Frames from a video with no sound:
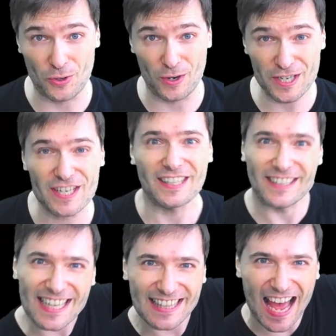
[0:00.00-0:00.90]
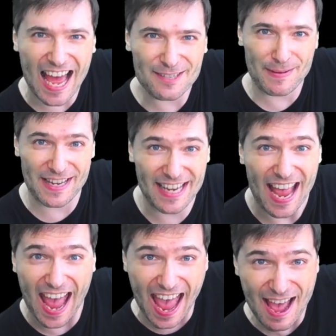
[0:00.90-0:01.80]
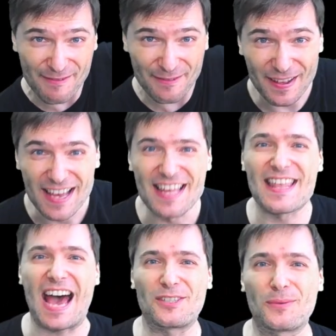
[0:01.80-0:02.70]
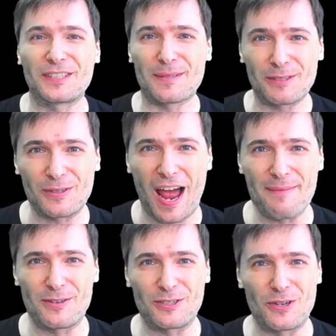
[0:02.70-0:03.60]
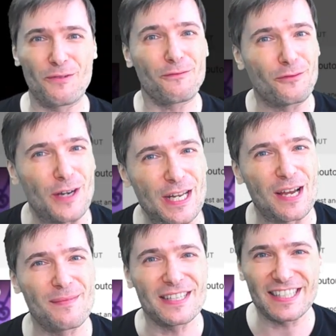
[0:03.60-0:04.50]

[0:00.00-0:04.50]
George, click that big F. That will subscribe you to Freedom